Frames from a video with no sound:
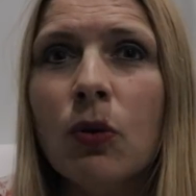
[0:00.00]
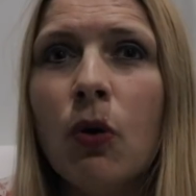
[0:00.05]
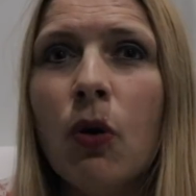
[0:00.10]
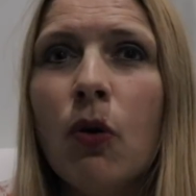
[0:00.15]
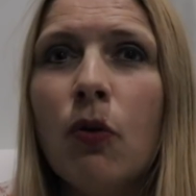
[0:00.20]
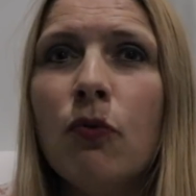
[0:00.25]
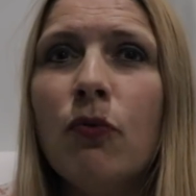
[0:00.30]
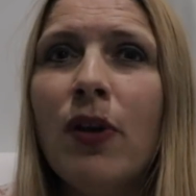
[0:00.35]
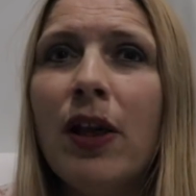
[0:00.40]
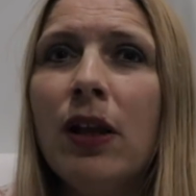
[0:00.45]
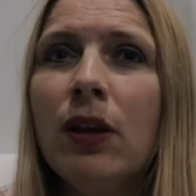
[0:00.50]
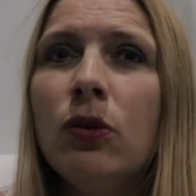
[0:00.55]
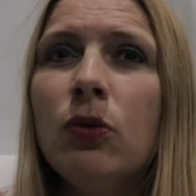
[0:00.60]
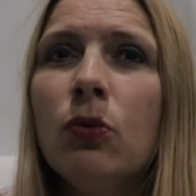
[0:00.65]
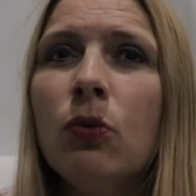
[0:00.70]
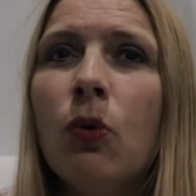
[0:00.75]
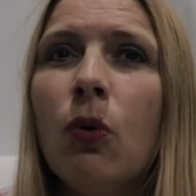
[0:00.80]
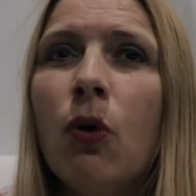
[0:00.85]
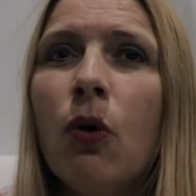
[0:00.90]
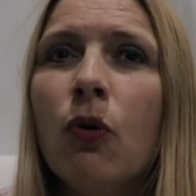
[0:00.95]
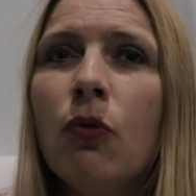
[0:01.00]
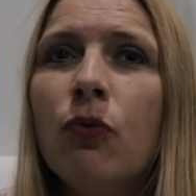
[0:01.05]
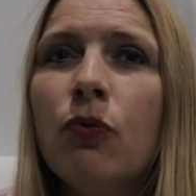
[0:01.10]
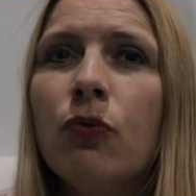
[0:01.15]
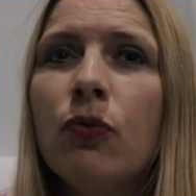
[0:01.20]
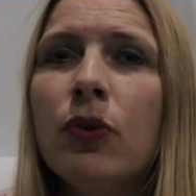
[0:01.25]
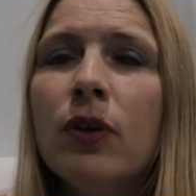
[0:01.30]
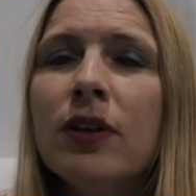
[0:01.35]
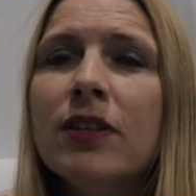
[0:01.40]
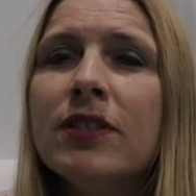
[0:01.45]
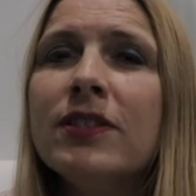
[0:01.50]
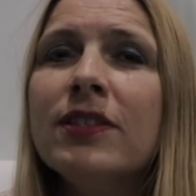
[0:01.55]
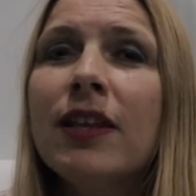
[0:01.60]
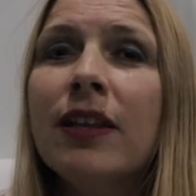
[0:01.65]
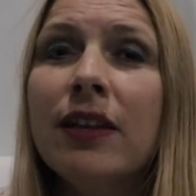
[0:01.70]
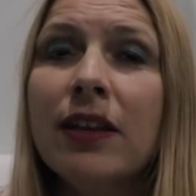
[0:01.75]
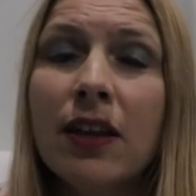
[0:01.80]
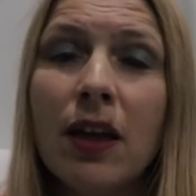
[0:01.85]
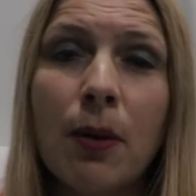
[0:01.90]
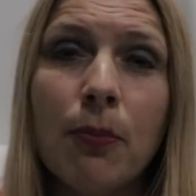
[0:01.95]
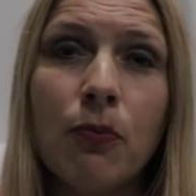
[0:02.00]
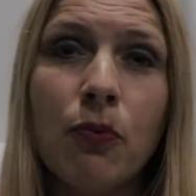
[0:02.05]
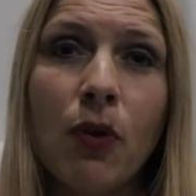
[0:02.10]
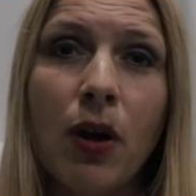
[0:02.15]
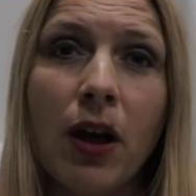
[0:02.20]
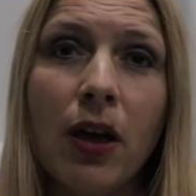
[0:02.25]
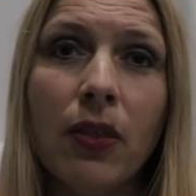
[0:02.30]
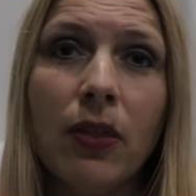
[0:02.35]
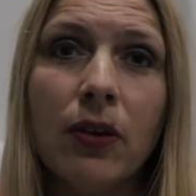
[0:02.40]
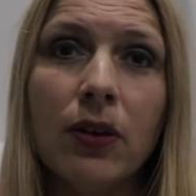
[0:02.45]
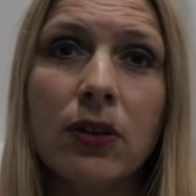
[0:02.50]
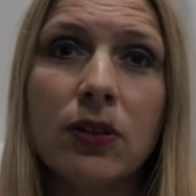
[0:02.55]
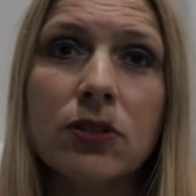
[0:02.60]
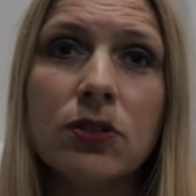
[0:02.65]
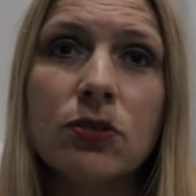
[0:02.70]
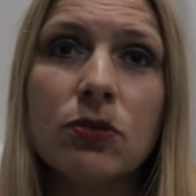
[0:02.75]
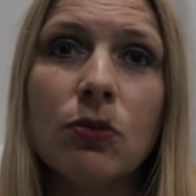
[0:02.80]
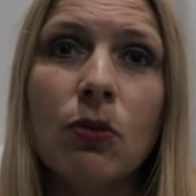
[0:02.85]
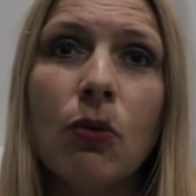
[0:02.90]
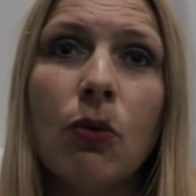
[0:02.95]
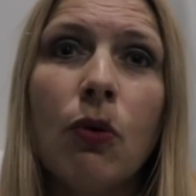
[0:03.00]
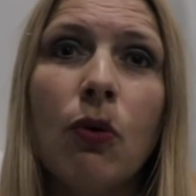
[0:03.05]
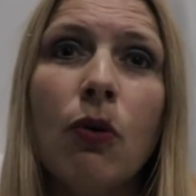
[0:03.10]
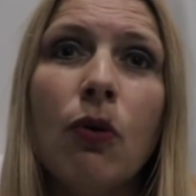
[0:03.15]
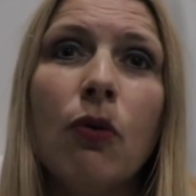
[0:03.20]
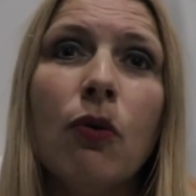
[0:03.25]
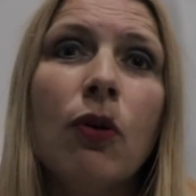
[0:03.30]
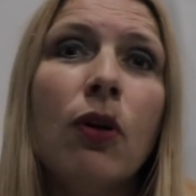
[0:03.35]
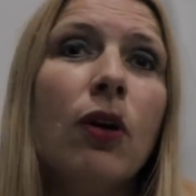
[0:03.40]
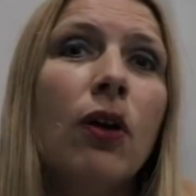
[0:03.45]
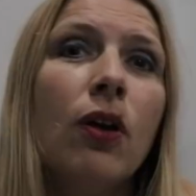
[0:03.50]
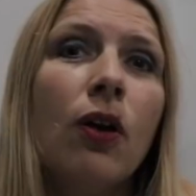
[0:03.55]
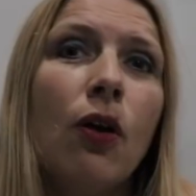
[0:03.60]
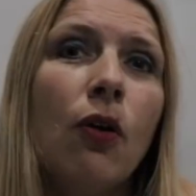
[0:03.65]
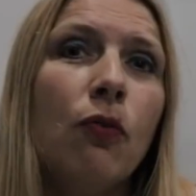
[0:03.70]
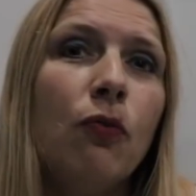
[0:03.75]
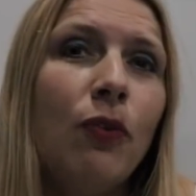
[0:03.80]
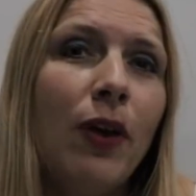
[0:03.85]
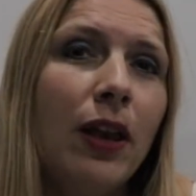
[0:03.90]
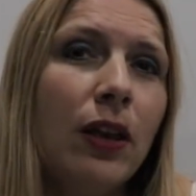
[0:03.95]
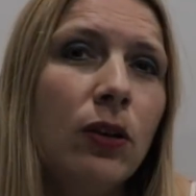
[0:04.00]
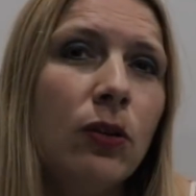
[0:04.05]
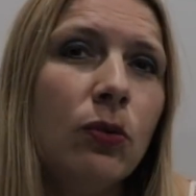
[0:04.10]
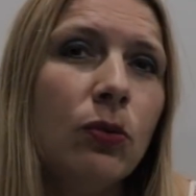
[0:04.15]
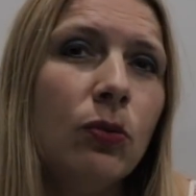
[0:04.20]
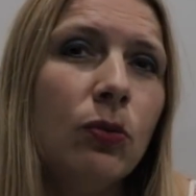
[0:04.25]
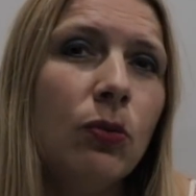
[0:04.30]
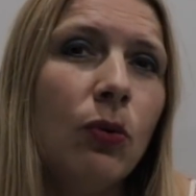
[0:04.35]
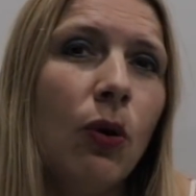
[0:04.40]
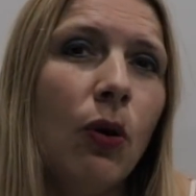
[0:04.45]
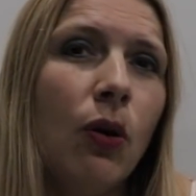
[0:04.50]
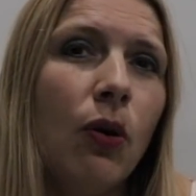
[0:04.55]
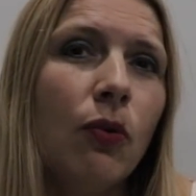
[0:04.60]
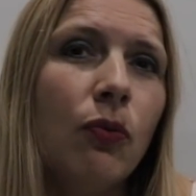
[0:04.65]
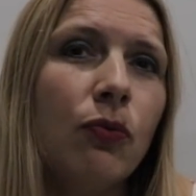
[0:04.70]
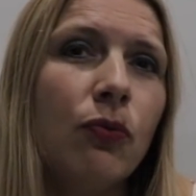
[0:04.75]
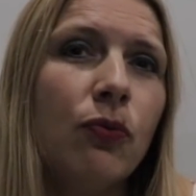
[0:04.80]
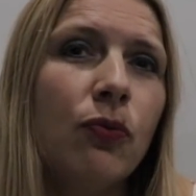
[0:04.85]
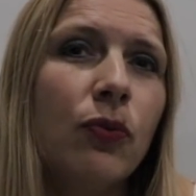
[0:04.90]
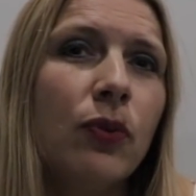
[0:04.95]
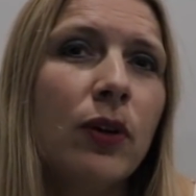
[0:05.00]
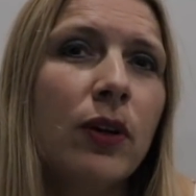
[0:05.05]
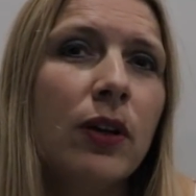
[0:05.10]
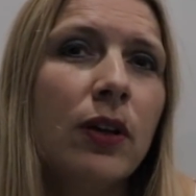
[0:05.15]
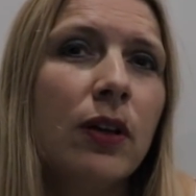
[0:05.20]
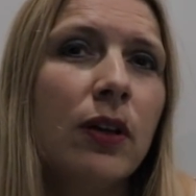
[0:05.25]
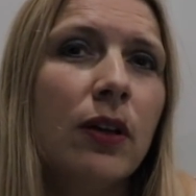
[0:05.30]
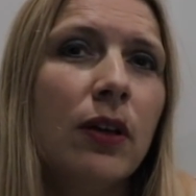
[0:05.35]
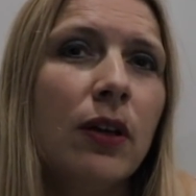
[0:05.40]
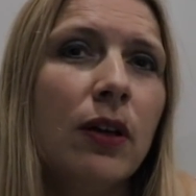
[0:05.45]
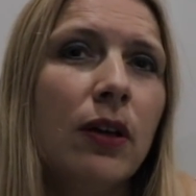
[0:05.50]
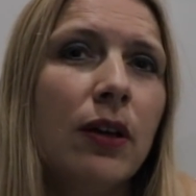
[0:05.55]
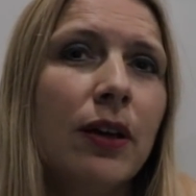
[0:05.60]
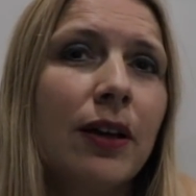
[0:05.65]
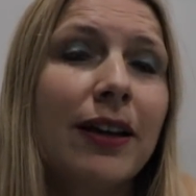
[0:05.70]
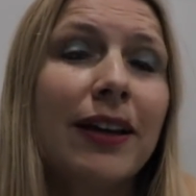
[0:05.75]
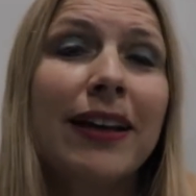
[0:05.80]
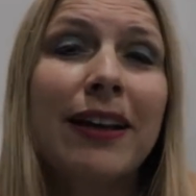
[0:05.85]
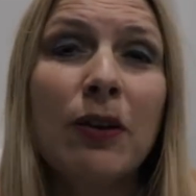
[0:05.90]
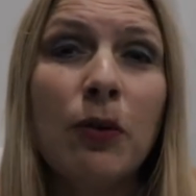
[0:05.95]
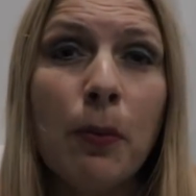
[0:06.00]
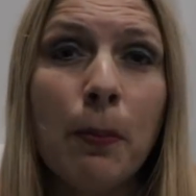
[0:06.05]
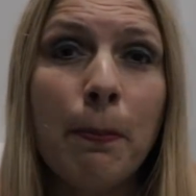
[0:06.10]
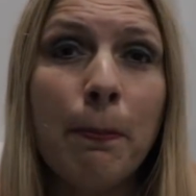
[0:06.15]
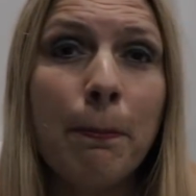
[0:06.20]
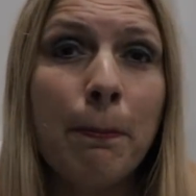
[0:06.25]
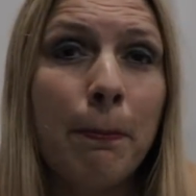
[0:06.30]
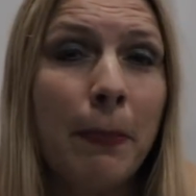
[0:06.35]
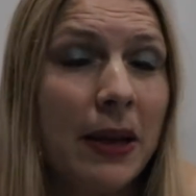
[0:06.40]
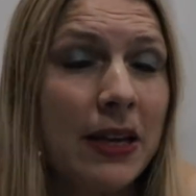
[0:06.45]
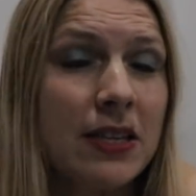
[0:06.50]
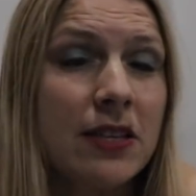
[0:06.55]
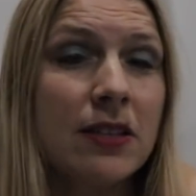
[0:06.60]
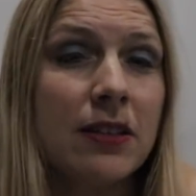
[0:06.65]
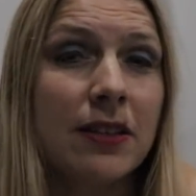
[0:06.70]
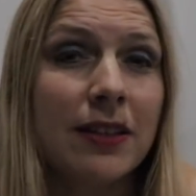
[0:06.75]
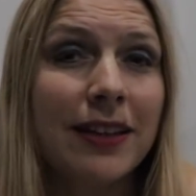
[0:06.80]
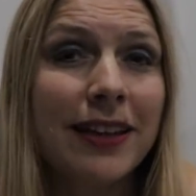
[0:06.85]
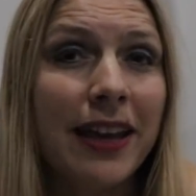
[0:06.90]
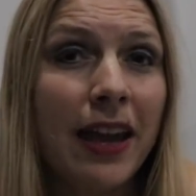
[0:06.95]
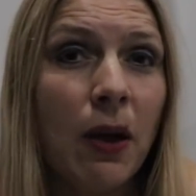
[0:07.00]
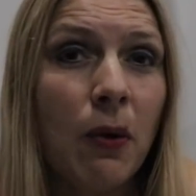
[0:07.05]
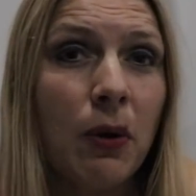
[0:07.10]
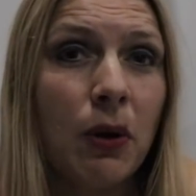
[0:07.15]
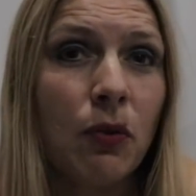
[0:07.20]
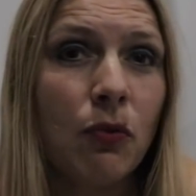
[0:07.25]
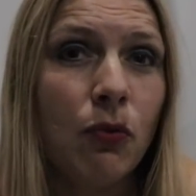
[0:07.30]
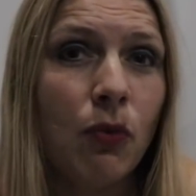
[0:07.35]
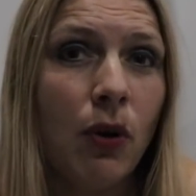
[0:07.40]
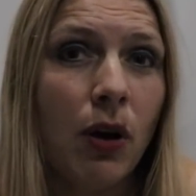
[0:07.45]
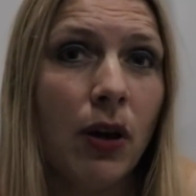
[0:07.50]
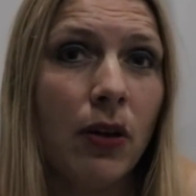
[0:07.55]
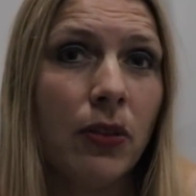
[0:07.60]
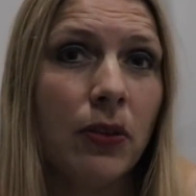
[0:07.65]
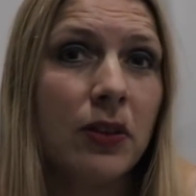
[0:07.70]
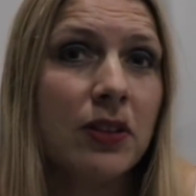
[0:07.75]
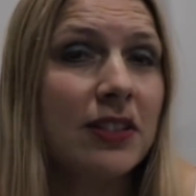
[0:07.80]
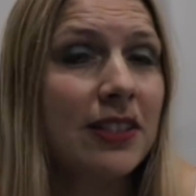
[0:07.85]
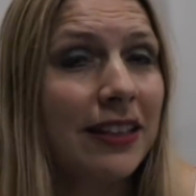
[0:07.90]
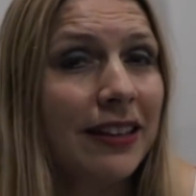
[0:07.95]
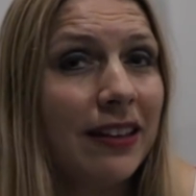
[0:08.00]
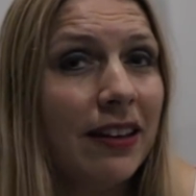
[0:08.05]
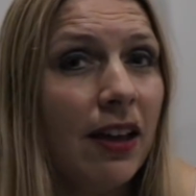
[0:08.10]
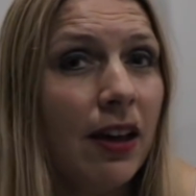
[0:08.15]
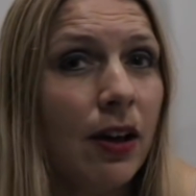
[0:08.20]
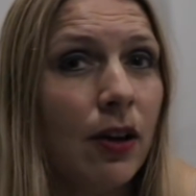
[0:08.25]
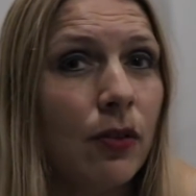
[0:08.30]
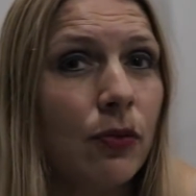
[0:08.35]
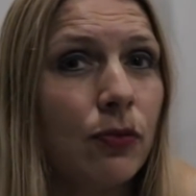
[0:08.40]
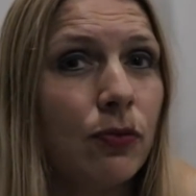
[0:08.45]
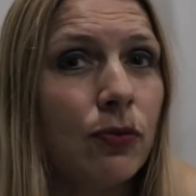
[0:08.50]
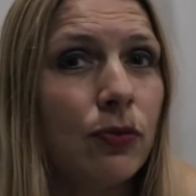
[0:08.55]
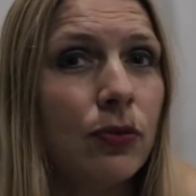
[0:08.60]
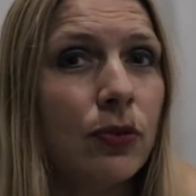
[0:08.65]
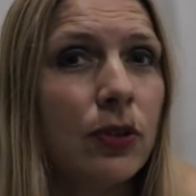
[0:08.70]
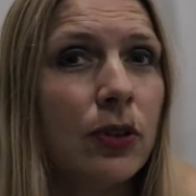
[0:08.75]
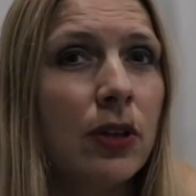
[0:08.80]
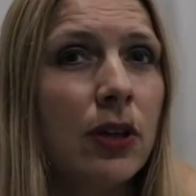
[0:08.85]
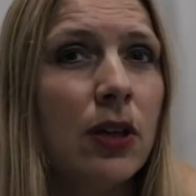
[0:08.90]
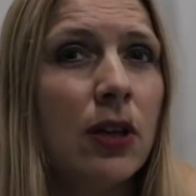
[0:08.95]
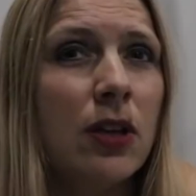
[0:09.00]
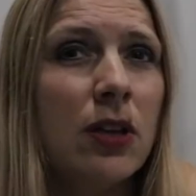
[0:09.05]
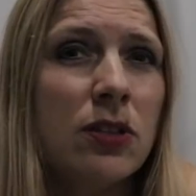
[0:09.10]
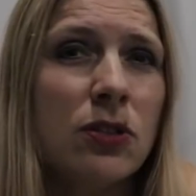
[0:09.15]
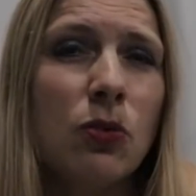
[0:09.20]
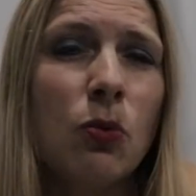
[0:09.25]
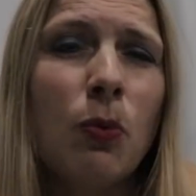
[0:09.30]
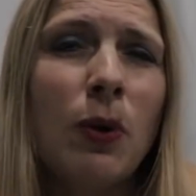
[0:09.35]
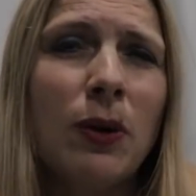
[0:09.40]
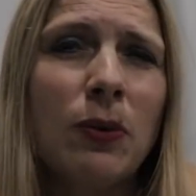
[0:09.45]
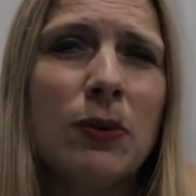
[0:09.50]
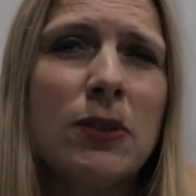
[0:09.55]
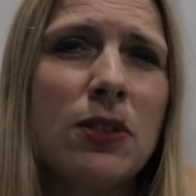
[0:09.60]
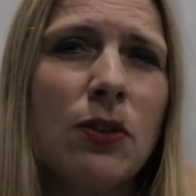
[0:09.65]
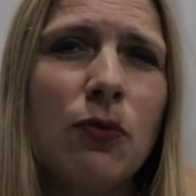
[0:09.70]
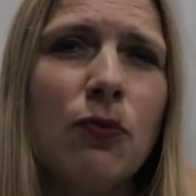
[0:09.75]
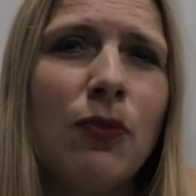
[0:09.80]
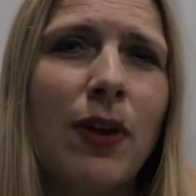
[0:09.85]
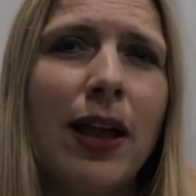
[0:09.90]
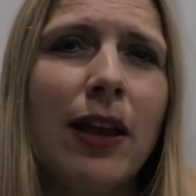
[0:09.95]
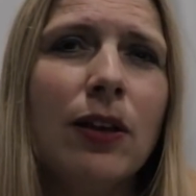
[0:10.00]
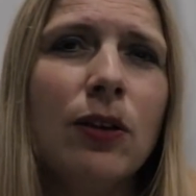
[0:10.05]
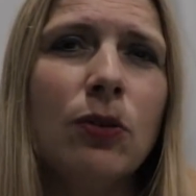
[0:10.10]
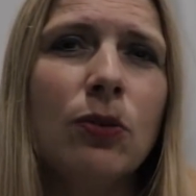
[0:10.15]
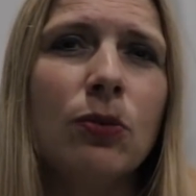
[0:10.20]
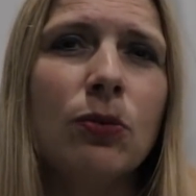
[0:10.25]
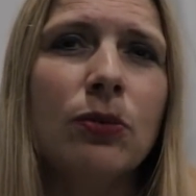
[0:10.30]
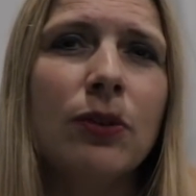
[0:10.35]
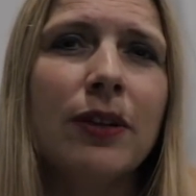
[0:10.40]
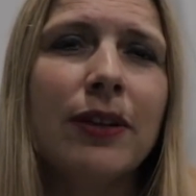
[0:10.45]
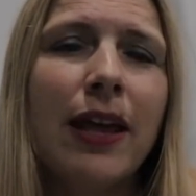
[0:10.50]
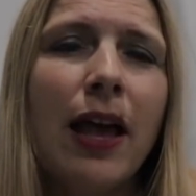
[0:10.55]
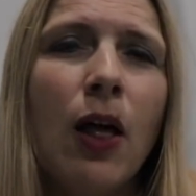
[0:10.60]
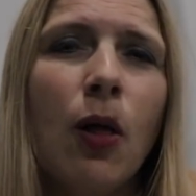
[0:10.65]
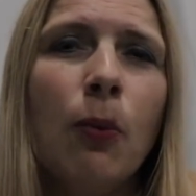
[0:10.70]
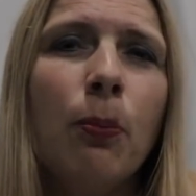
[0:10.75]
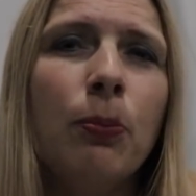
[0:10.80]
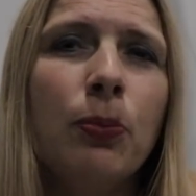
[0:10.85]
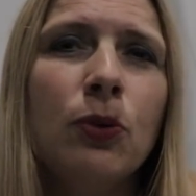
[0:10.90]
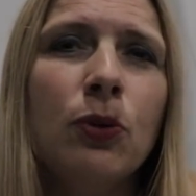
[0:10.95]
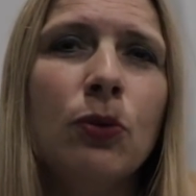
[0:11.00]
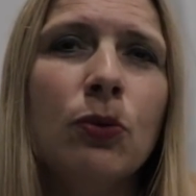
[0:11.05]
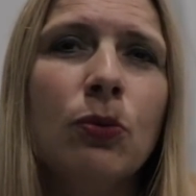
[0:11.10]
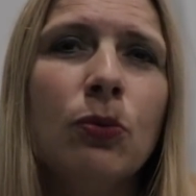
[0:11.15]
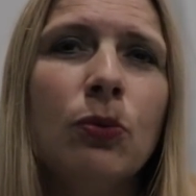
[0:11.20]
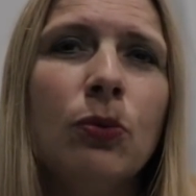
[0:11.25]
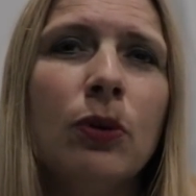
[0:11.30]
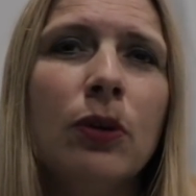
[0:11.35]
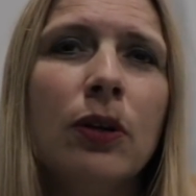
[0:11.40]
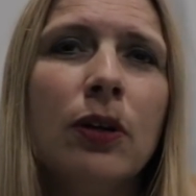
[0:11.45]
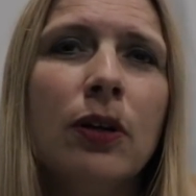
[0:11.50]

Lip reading: or a value of standing up for others, or a value of compassion, caring for others and love. So what was the value that helped you